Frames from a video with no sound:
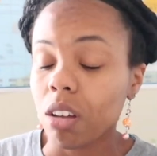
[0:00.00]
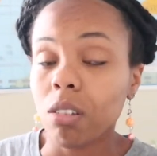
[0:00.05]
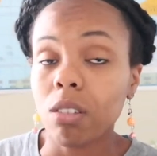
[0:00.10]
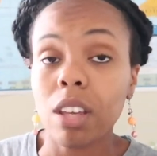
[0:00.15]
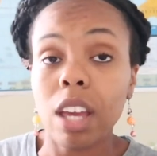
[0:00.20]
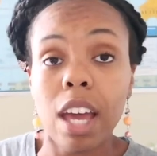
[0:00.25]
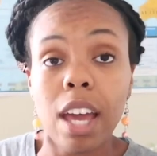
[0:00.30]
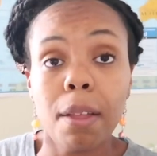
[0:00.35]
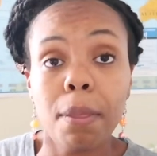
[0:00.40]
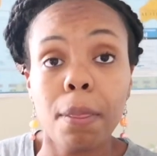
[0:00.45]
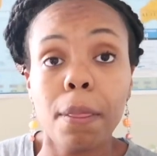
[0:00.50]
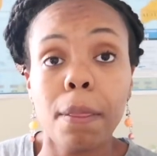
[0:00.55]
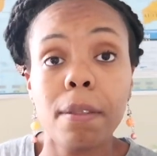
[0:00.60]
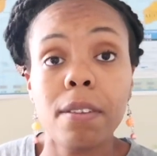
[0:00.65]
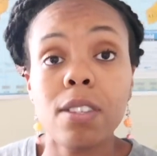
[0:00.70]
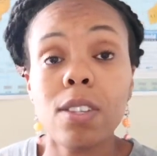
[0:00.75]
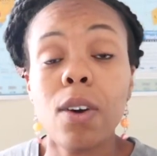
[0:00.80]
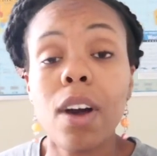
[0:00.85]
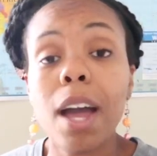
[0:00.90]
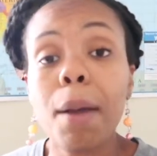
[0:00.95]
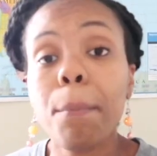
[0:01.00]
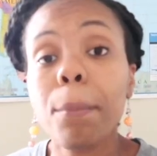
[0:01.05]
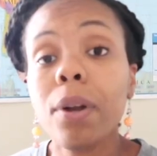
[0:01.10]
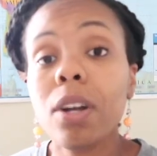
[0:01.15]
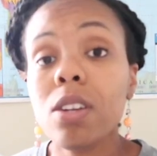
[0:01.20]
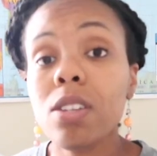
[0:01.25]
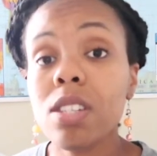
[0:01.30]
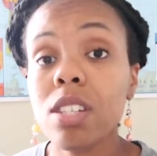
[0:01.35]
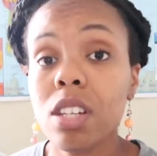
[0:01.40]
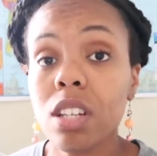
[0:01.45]
Okay, so I
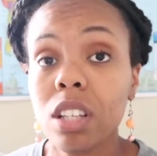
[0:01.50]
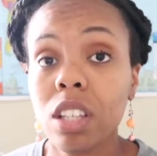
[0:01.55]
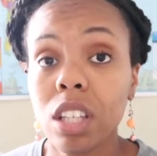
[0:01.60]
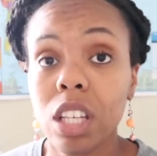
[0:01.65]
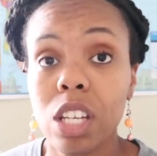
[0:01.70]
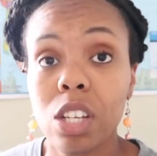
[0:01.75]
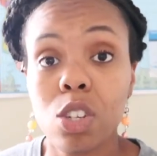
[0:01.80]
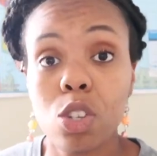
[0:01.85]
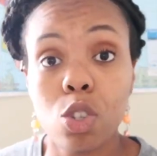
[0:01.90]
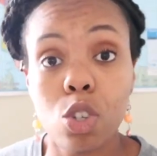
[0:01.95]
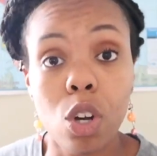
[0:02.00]
personally